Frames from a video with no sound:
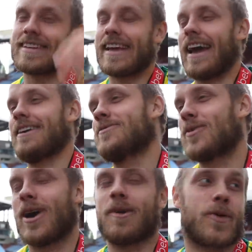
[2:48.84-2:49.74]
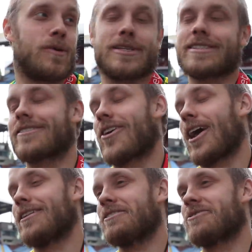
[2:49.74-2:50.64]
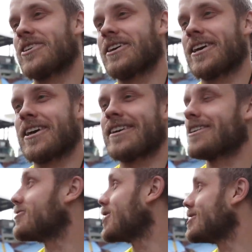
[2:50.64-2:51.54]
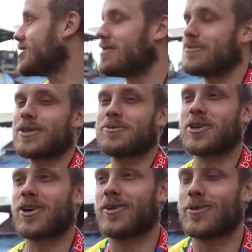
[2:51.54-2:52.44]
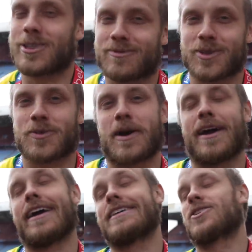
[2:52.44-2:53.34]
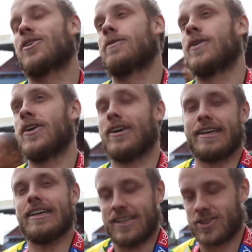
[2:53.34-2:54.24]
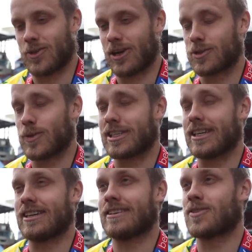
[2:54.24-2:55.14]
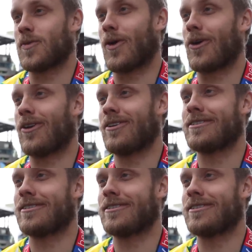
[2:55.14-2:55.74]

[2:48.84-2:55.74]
Yeah, I promised Grant if we are champions, we're gonna do something to my hair. So you guys will see tomorrow.